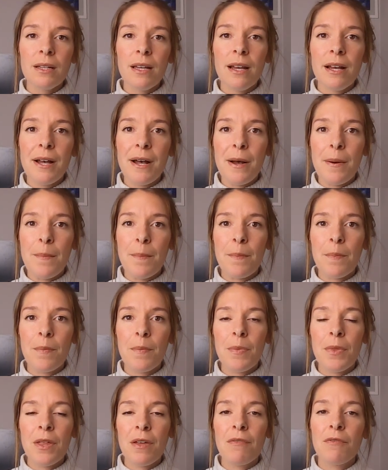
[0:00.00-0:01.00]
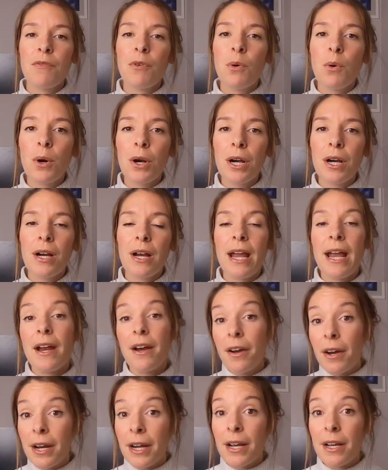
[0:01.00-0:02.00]
The 4
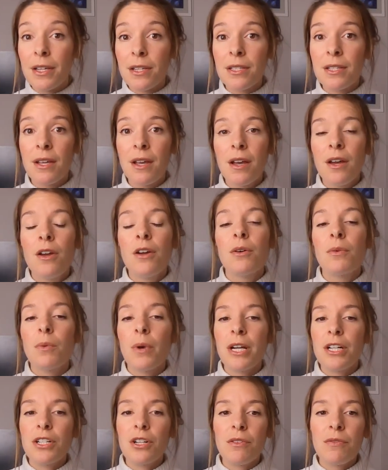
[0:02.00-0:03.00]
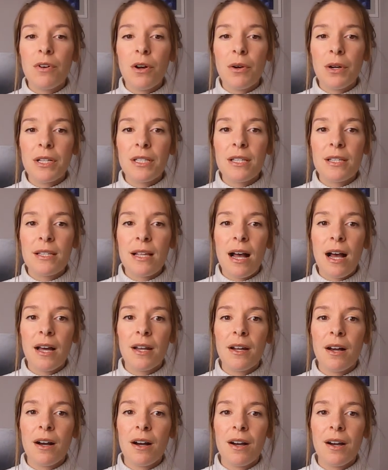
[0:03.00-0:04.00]
areas Rachel focuses
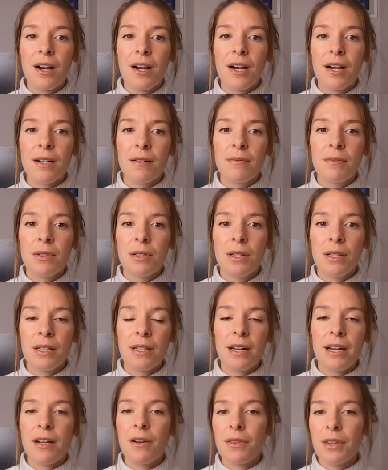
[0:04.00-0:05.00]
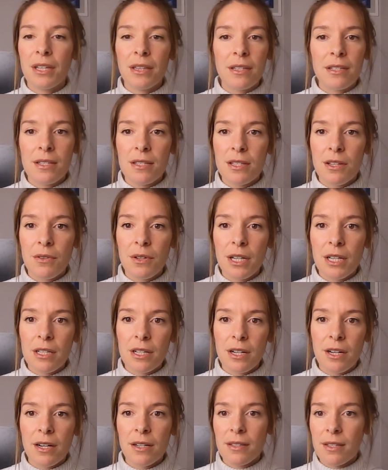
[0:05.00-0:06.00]
on are, and I don't think this is unique
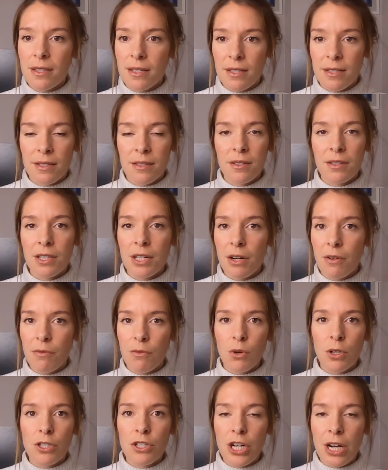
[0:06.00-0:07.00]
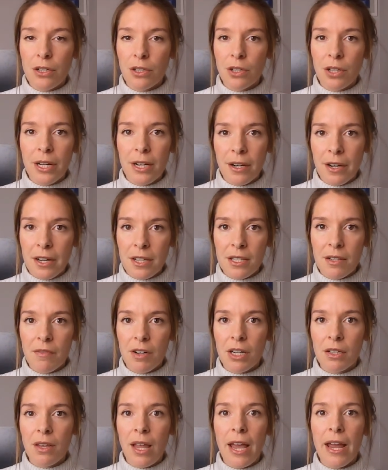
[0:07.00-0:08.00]
to her, this is, 4 general areas of
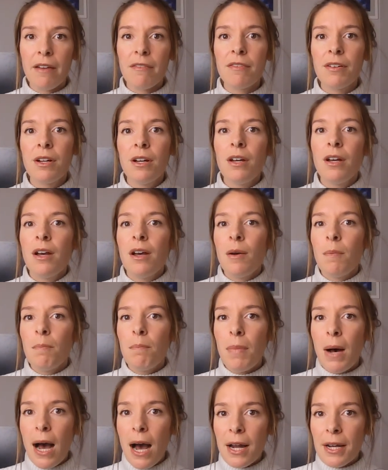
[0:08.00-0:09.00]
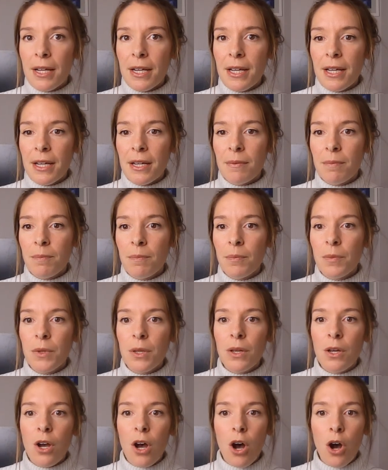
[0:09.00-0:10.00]
our life: body,
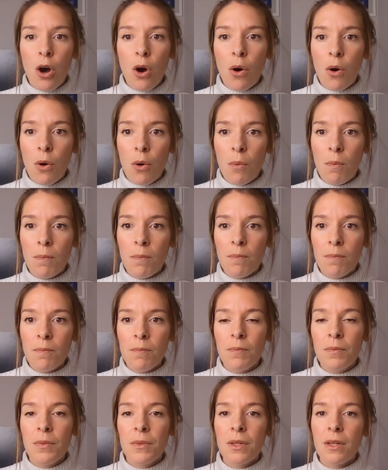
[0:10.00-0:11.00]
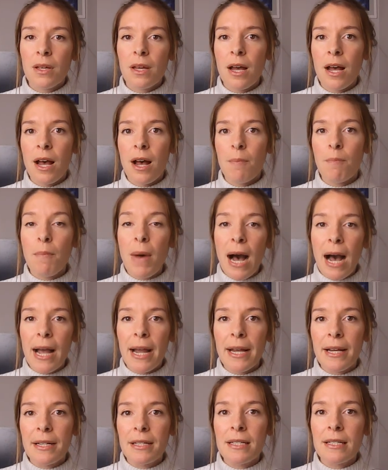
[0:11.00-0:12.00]
home,
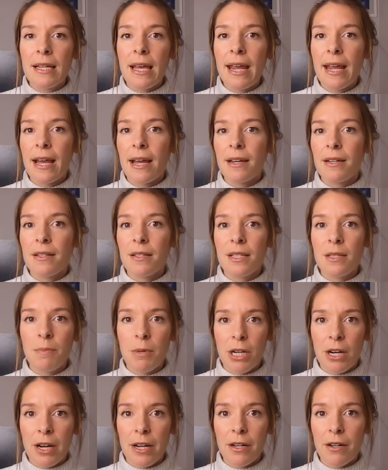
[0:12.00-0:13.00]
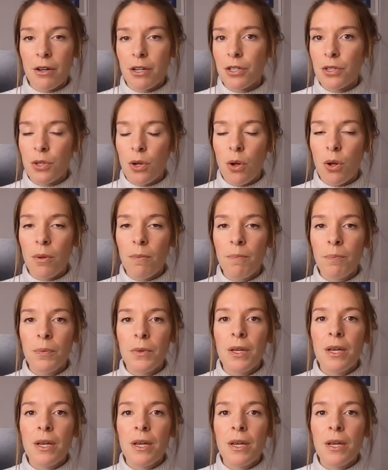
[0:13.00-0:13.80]
mind, and spirit or soul.